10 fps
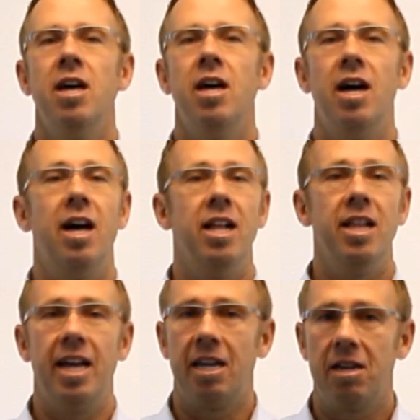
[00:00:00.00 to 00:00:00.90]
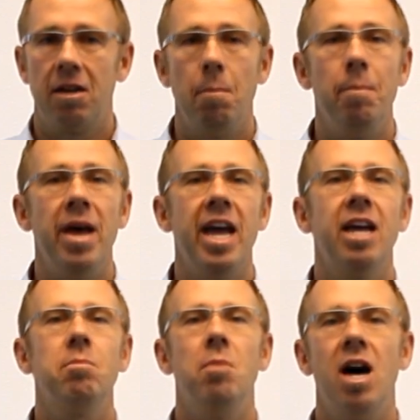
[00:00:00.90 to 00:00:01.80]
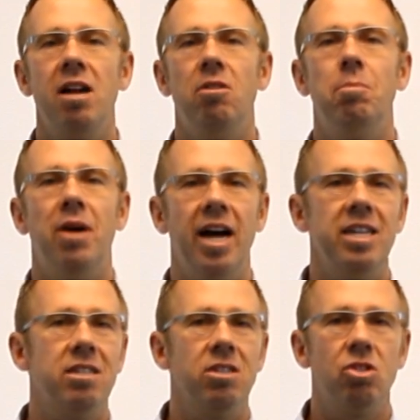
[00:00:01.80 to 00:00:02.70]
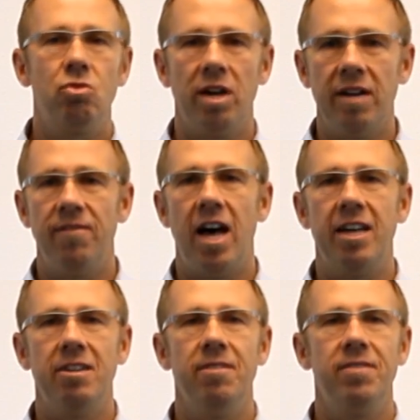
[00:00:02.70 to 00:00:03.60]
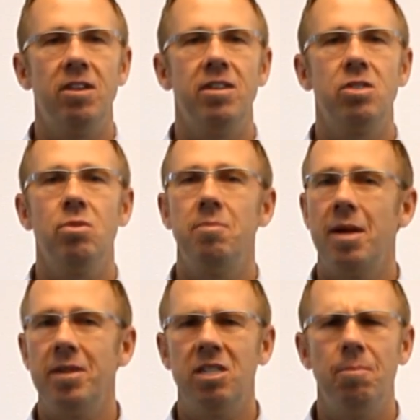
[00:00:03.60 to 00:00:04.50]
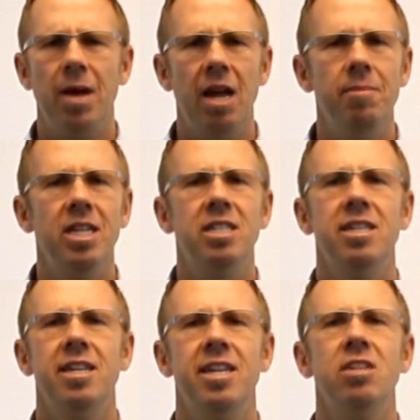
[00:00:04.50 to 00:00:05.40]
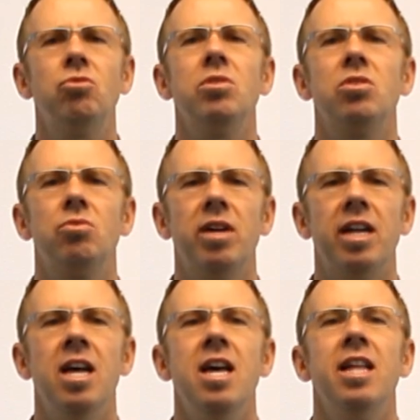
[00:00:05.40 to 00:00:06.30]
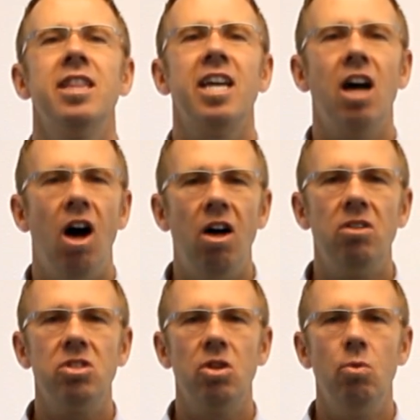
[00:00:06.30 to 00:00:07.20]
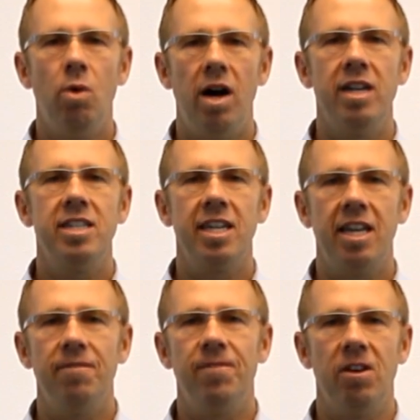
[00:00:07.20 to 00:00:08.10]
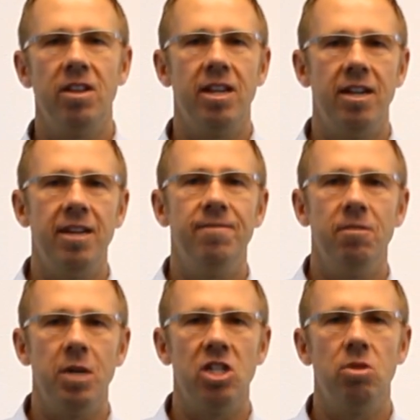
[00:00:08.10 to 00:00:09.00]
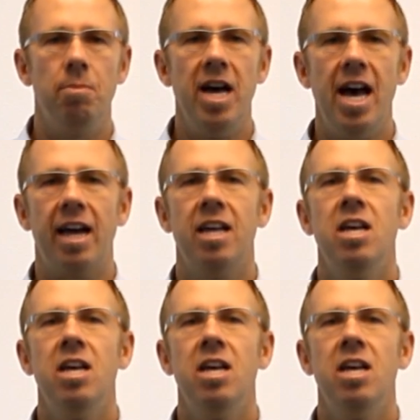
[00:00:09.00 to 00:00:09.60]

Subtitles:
like make, model, prices, trade value if there is one, maybe some payments and an interest rate. They also want to give very little information back.